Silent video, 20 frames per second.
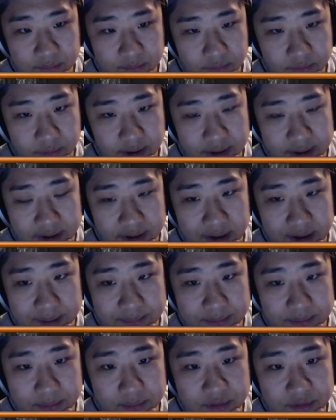what I got,
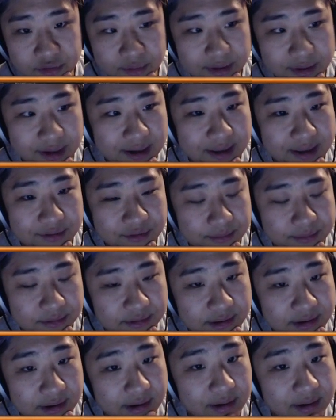but which one did I get from his
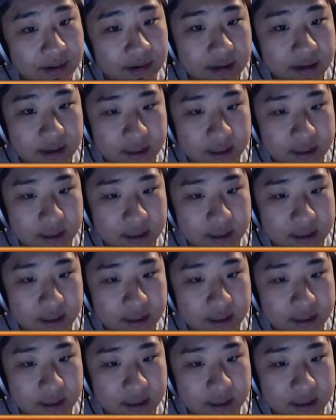hand?